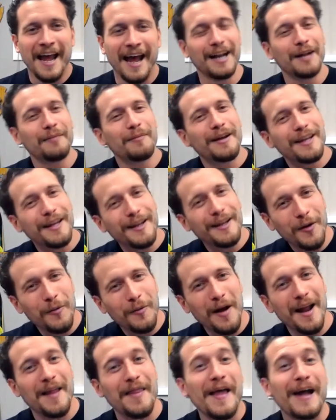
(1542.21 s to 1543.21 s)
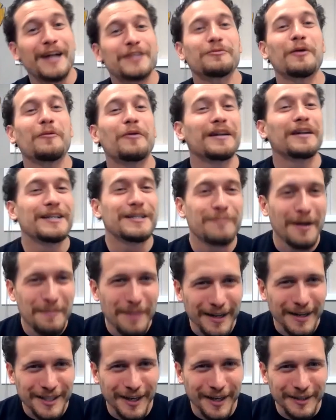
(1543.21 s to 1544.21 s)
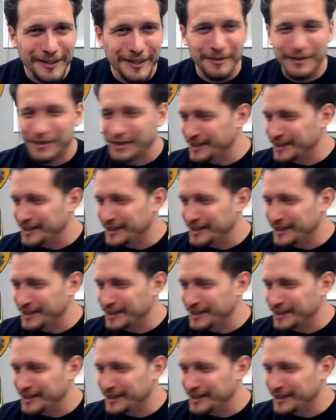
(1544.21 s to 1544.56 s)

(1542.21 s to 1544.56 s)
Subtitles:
And I'm like, you know what? And that's why when he's my best customers,